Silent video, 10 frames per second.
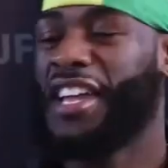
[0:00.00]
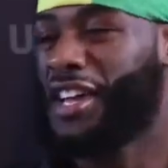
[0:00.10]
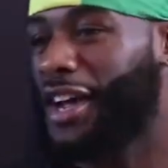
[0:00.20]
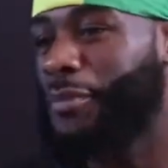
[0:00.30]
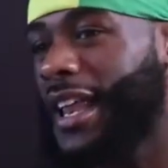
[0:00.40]

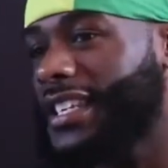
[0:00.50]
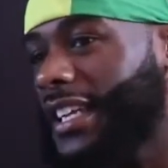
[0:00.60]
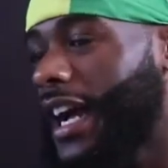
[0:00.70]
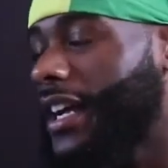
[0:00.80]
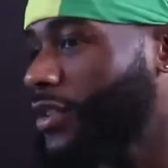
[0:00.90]
But that's the
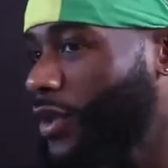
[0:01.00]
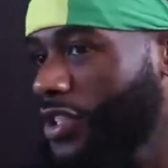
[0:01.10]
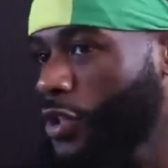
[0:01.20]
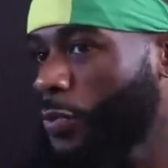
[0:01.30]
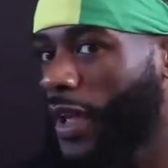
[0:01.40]

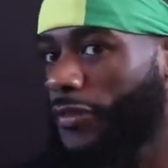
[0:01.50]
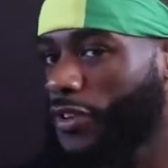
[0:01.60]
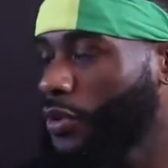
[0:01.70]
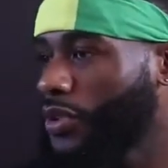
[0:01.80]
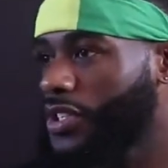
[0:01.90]
consequences you pay for
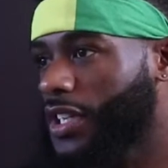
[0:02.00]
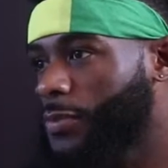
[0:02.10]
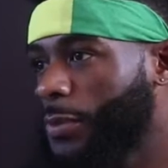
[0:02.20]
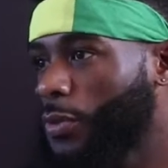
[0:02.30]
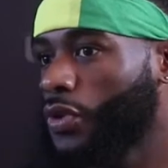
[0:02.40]
doing these things.
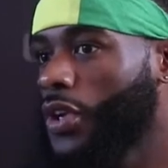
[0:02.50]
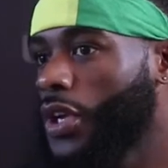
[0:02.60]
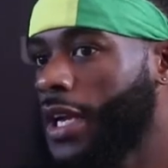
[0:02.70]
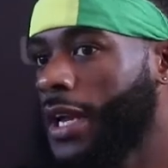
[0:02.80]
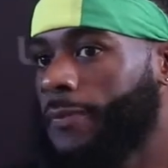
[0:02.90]
People,
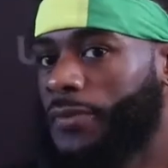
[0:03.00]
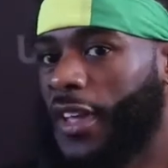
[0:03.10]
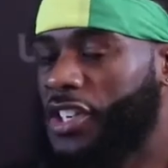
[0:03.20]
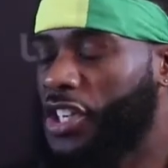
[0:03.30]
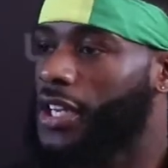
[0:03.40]

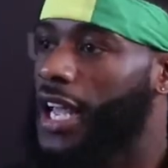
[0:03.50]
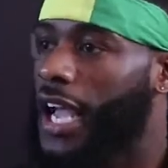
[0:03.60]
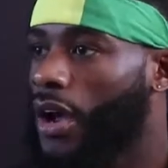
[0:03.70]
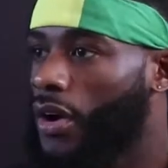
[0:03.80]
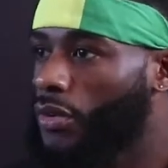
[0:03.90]
they cheat
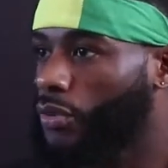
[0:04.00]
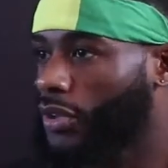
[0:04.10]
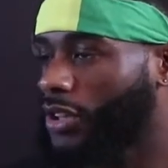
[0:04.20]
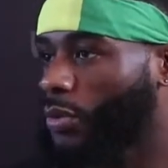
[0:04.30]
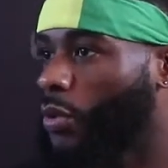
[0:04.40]
now,
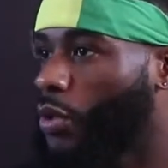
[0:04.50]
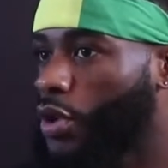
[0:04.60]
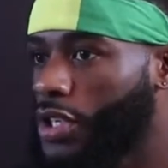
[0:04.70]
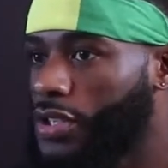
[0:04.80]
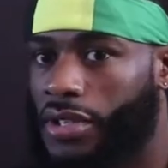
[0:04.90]
get the
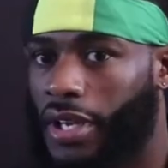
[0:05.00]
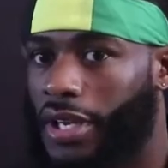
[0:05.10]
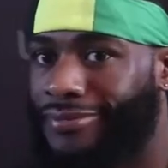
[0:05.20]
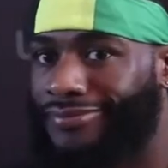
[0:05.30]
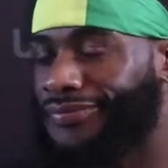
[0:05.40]
rewards,
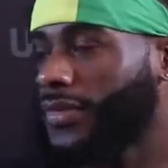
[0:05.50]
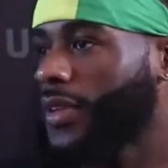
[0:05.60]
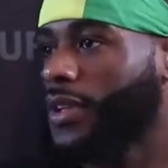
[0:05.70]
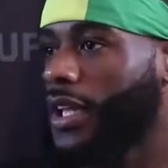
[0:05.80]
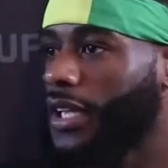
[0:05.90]
and
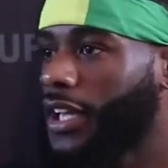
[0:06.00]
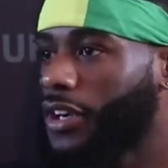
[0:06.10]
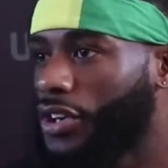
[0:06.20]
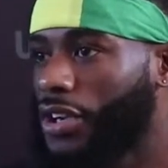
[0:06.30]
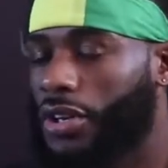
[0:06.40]
then
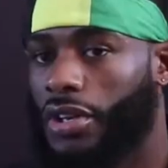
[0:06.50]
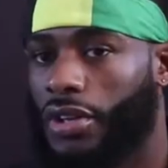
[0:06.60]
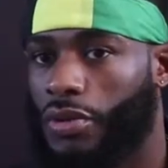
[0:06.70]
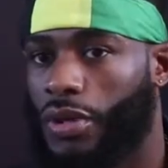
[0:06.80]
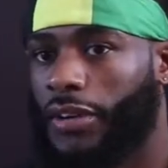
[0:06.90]
later
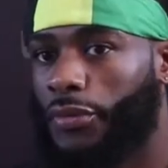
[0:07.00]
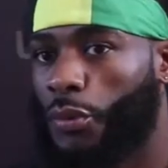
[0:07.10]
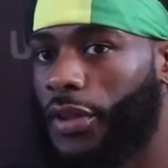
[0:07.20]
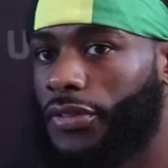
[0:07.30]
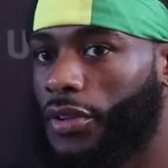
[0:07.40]
you live
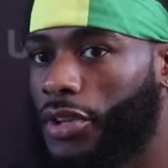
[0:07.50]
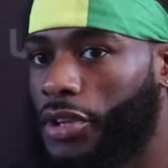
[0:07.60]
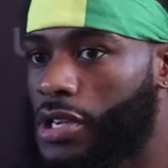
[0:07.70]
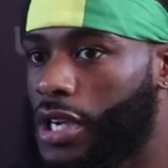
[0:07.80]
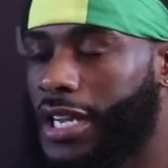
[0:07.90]
with
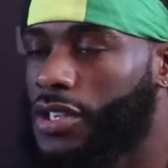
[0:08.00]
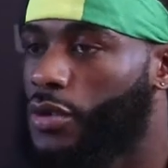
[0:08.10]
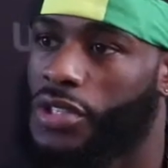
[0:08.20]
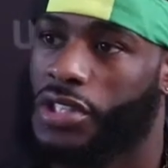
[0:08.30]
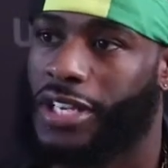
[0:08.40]

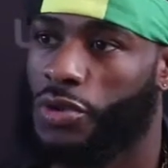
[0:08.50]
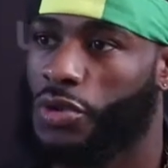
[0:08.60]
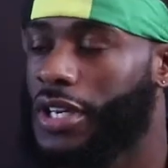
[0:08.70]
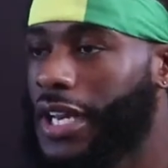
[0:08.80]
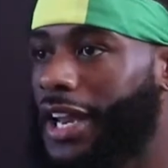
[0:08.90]
consequences that you
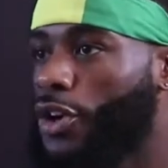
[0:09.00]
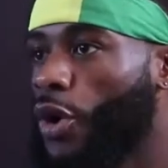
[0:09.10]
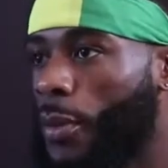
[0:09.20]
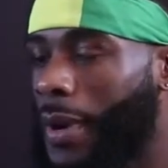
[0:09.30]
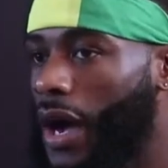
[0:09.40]
did not
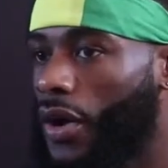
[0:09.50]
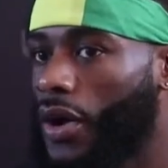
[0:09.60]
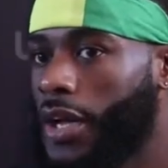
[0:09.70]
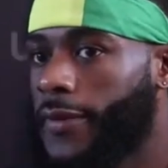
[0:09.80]
know about